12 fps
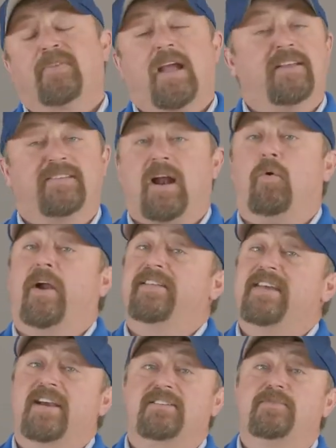I said I want
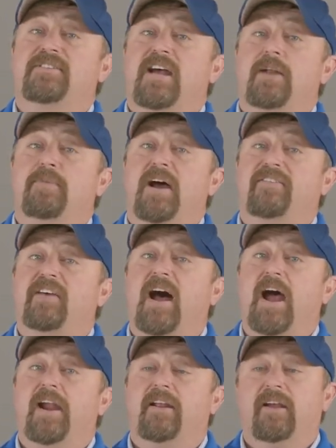to test them side by
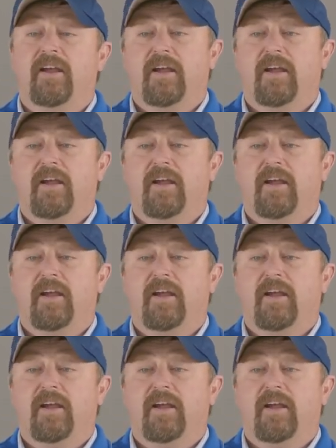side.